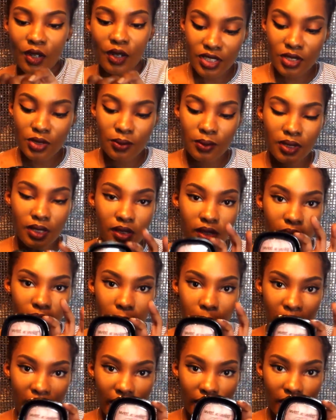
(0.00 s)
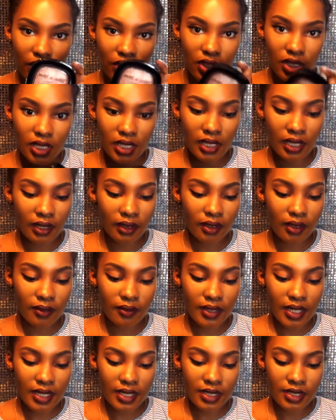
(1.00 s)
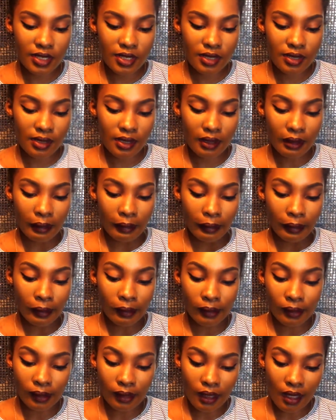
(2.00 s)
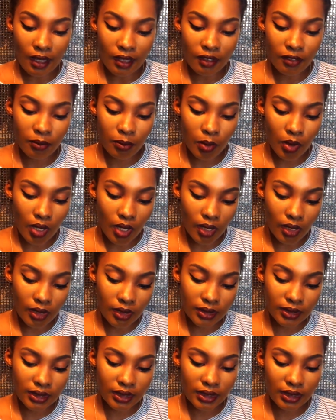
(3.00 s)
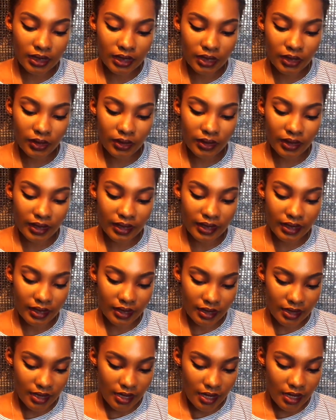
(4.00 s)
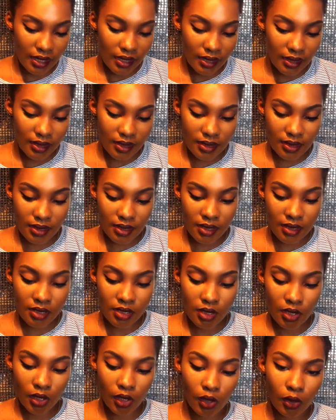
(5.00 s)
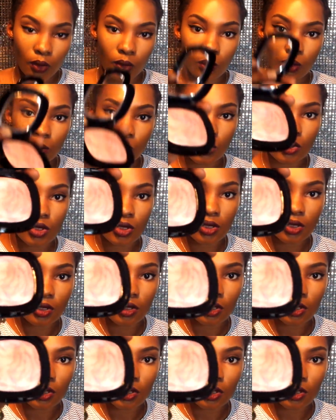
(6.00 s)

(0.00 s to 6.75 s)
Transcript: I just really love the packaging. I love that it's like a lot of product in here. Like, this is huge.